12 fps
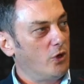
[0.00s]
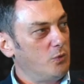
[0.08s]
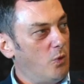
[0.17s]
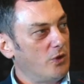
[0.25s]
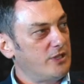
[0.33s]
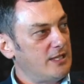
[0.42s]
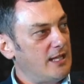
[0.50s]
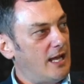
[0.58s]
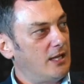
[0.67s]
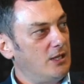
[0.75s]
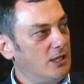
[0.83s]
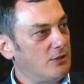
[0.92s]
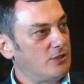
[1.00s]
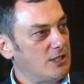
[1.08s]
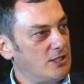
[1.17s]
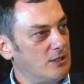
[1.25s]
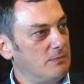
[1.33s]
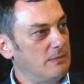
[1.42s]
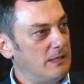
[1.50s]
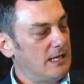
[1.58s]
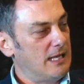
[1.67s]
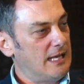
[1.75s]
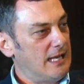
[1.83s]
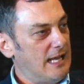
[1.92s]
what you want in that ecosystem
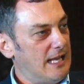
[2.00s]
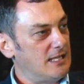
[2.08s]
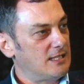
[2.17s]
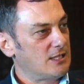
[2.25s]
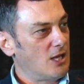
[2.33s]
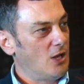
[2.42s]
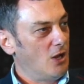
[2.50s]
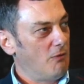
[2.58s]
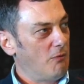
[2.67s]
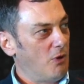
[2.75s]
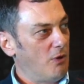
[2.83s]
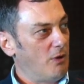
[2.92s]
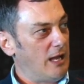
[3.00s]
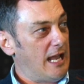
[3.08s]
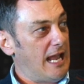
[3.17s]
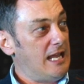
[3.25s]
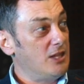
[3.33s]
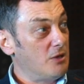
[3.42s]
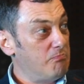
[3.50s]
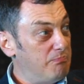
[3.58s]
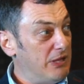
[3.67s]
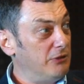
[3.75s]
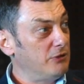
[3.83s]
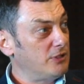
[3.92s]
is either
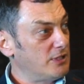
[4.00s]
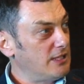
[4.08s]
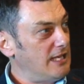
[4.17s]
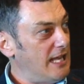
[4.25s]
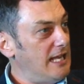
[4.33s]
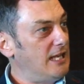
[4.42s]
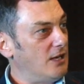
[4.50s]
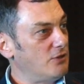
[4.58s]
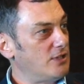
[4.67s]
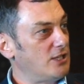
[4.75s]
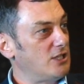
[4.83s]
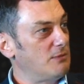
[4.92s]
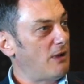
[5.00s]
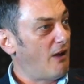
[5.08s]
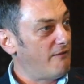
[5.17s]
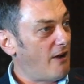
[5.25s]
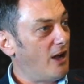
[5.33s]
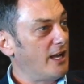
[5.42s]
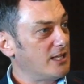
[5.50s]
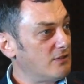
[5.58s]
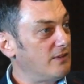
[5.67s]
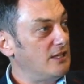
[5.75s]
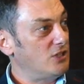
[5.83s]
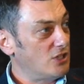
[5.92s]
build the ecosystem of
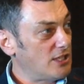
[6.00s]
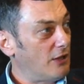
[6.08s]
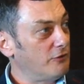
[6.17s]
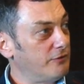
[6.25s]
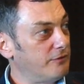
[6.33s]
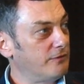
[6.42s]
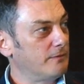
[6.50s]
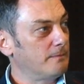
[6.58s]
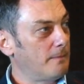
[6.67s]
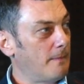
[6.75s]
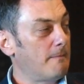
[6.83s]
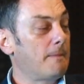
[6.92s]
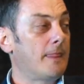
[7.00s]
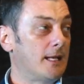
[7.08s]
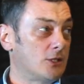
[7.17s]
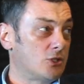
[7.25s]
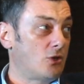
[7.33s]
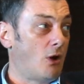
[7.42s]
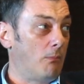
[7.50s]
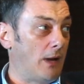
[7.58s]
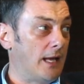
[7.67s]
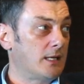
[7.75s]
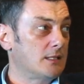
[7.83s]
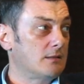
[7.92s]
ISVs yourself. That's
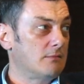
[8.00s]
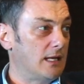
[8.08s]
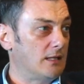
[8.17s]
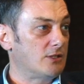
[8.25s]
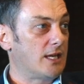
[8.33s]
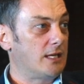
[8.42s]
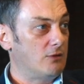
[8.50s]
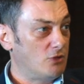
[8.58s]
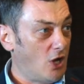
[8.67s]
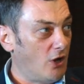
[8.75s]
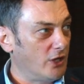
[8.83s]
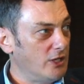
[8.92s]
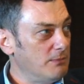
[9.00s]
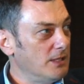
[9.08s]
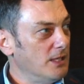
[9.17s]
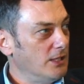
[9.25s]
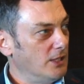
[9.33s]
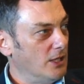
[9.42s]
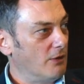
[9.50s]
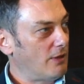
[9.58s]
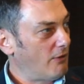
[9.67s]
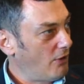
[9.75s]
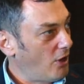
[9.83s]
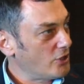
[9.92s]
complex. Yeah. It'll take you time.
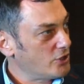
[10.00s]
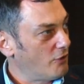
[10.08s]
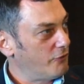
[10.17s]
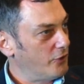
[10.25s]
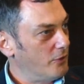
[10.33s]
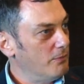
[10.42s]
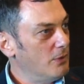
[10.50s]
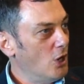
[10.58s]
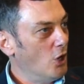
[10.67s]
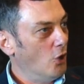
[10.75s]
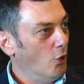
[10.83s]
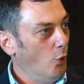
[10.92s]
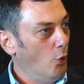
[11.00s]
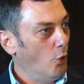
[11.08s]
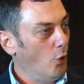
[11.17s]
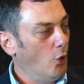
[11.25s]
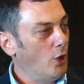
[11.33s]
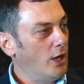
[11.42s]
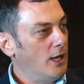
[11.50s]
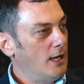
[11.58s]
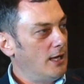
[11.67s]
There are lots of them. Or